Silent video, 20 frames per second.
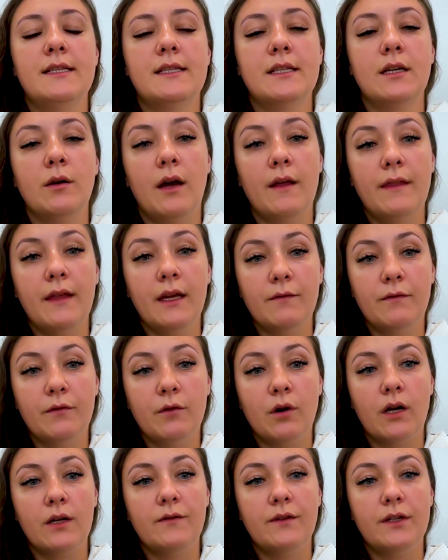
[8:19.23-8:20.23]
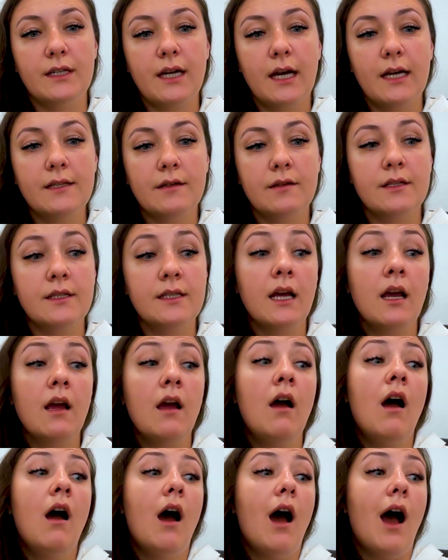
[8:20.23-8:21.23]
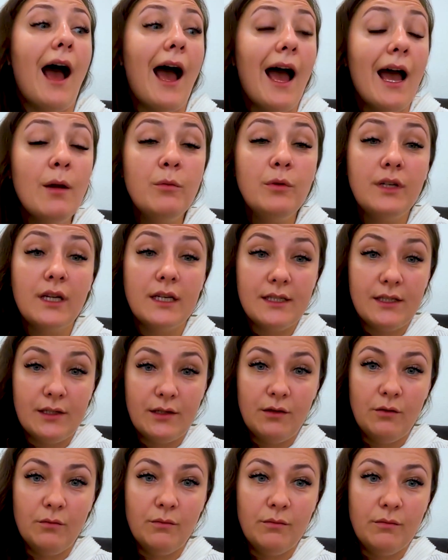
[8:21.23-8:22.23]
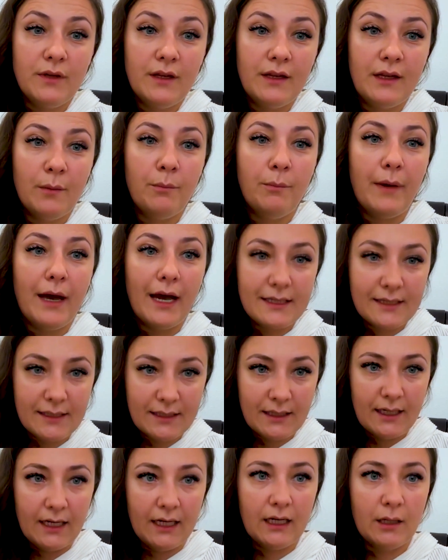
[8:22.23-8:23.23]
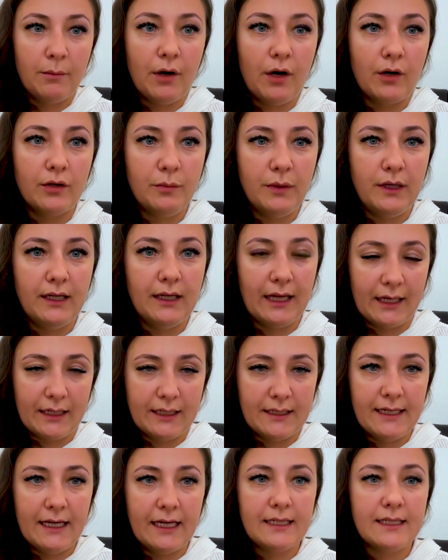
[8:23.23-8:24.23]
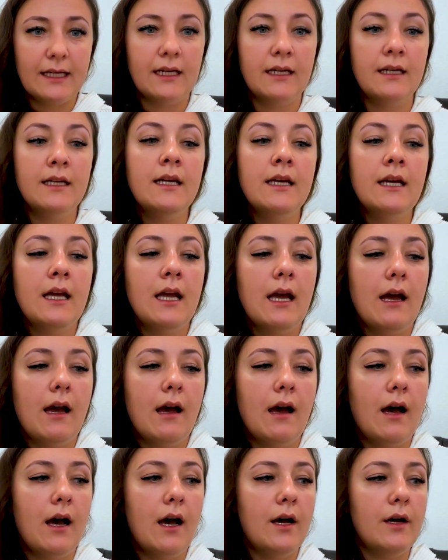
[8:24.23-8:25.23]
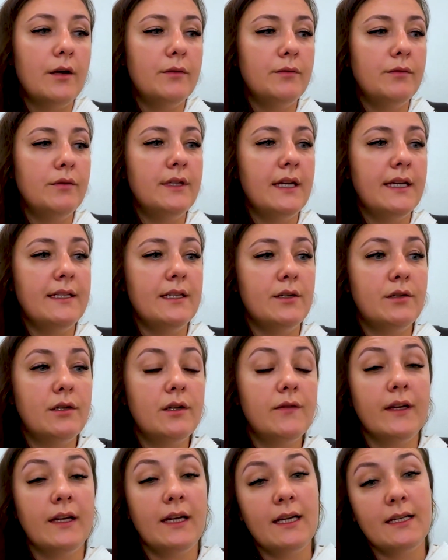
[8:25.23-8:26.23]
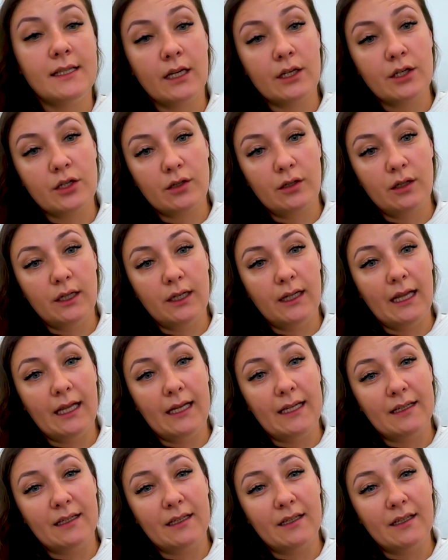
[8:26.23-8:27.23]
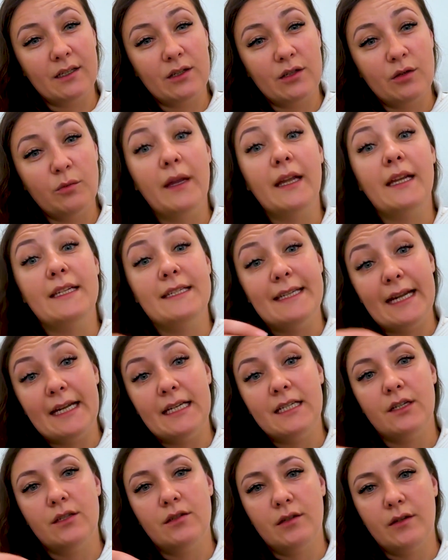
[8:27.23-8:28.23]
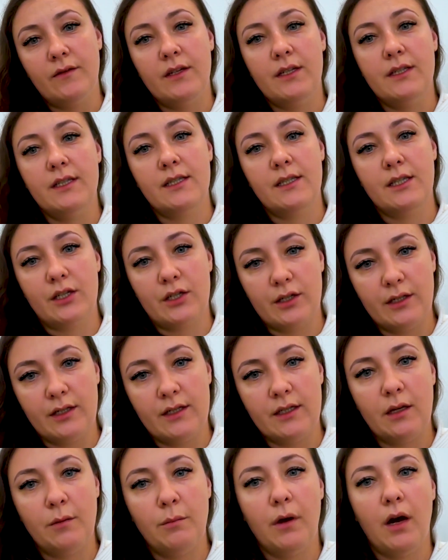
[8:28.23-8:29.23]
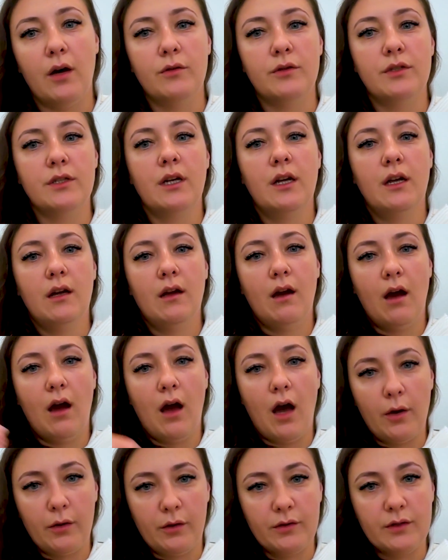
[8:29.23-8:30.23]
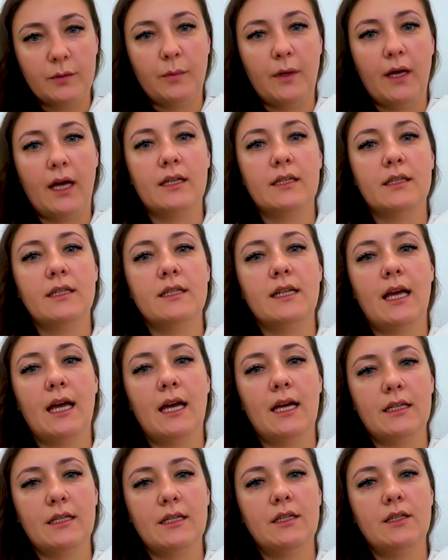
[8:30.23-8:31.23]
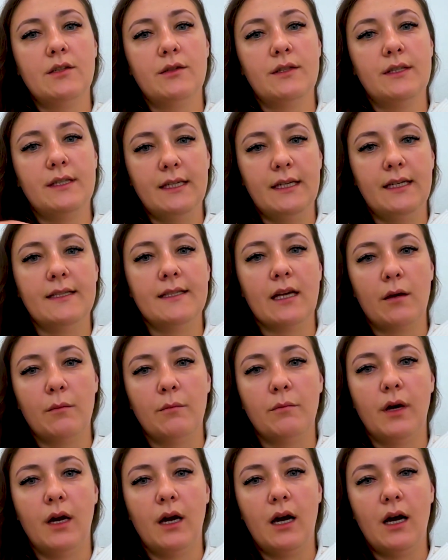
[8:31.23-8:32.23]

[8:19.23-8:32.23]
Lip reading: So I think for advertisers, I would assume the best thing about being like data driven is actually like to make data driven decisions about how you spend, and to see some